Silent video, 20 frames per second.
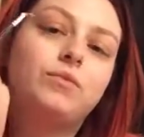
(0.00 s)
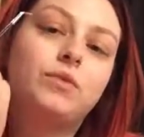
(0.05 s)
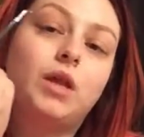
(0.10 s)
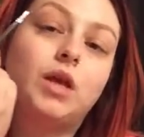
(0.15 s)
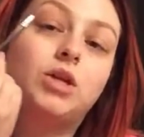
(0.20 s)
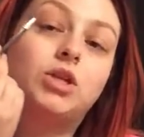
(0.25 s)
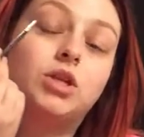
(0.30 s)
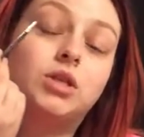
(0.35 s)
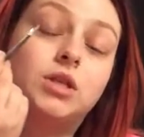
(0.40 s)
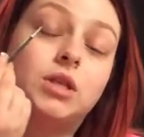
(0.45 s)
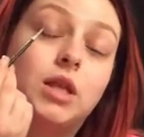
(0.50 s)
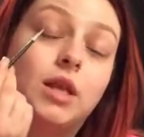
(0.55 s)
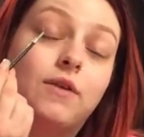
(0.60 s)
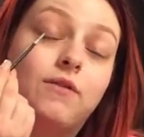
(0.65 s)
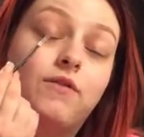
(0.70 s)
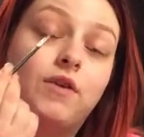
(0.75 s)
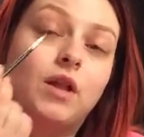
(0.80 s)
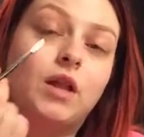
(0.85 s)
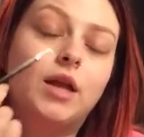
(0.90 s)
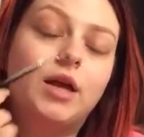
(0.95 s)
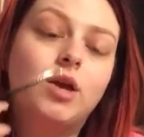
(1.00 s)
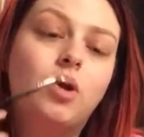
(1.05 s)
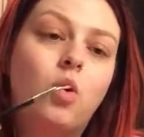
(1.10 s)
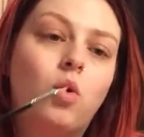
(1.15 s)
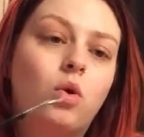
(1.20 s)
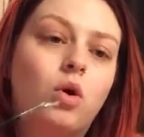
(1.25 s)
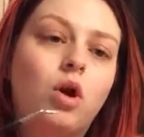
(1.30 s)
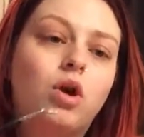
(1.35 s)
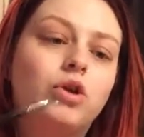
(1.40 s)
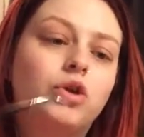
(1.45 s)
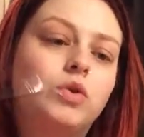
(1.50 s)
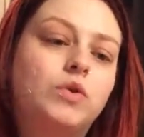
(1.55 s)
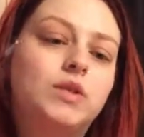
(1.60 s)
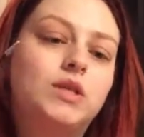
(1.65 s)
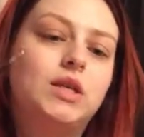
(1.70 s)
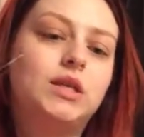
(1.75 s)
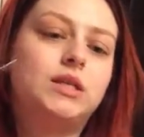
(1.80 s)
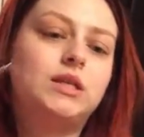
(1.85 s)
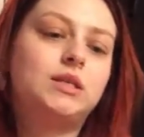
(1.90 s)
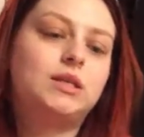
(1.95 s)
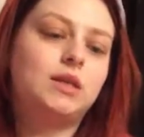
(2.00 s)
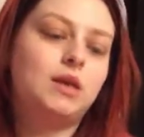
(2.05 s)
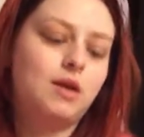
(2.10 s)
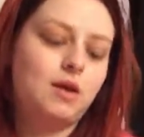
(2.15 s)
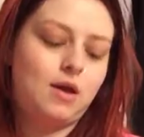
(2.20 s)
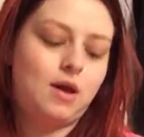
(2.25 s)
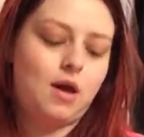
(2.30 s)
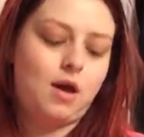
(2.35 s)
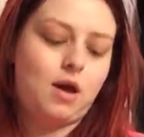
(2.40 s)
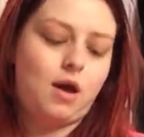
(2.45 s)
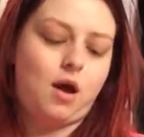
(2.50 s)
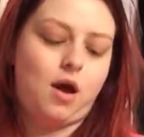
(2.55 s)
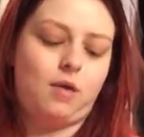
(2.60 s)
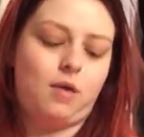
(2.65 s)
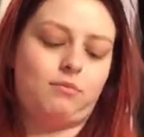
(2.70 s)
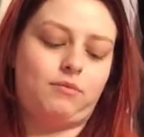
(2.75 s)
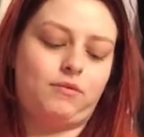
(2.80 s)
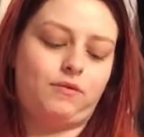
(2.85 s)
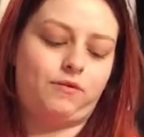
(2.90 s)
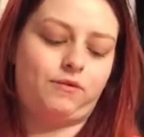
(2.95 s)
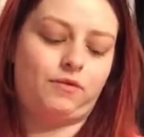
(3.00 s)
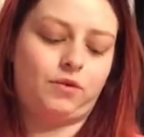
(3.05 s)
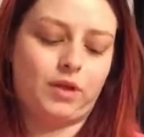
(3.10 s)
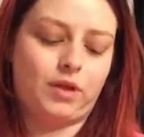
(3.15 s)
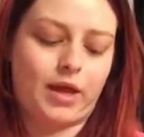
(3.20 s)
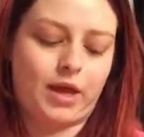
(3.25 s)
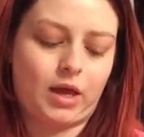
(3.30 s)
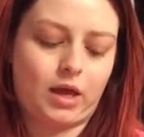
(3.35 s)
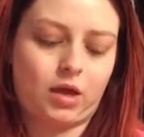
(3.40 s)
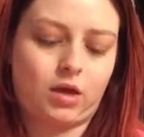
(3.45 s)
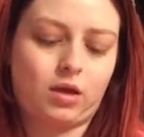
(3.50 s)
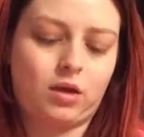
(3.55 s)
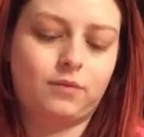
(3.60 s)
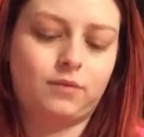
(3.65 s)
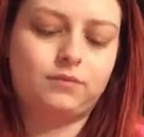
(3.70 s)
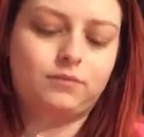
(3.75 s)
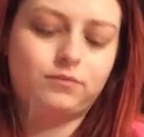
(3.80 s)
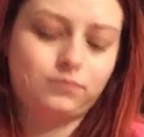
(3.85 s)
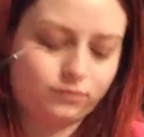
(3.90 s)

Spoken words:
like just to like fill in, or I'll use this for like